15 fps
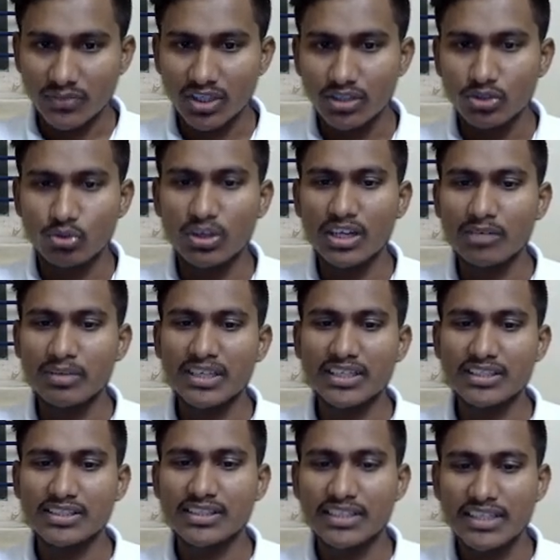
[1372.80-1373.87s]
12 minus
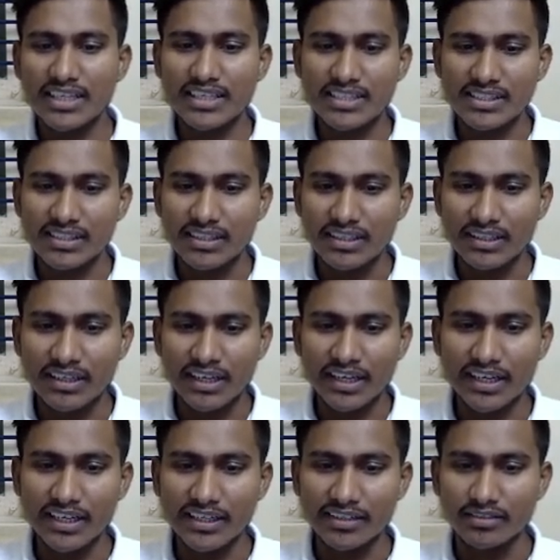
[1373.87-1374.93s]
3 is
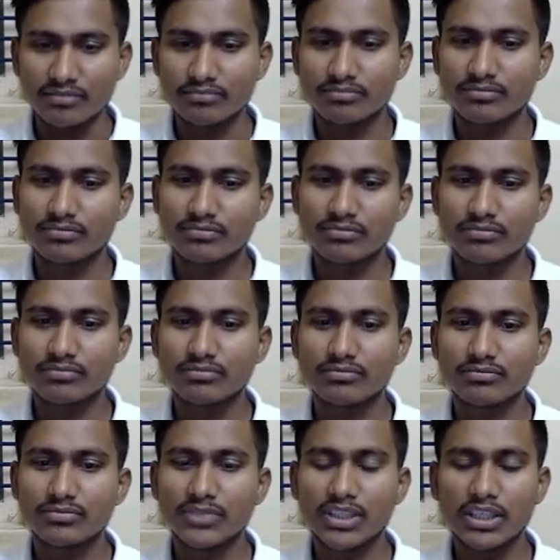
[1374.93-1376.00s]
9.
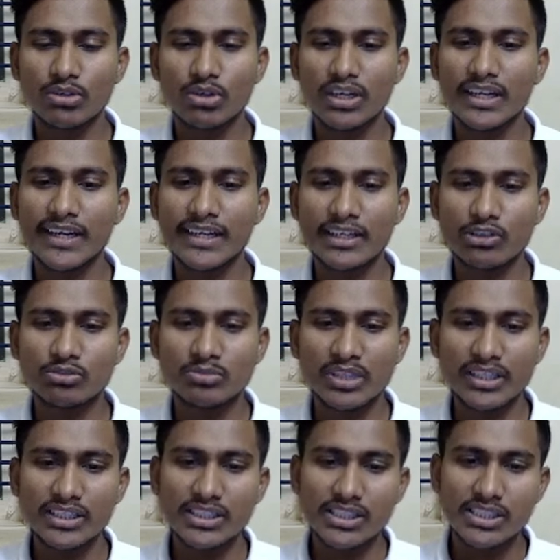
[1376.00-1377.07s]
You will get how
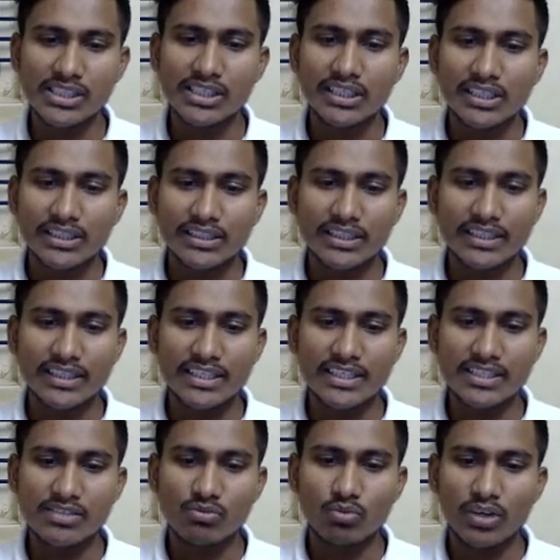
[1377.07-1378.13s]
much? That
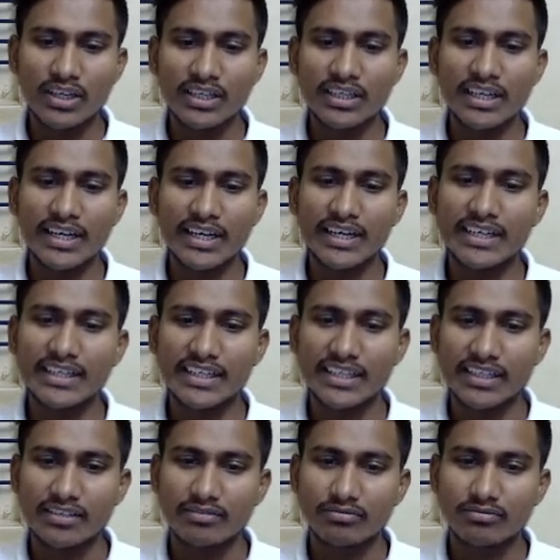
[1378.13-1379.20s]
is 190.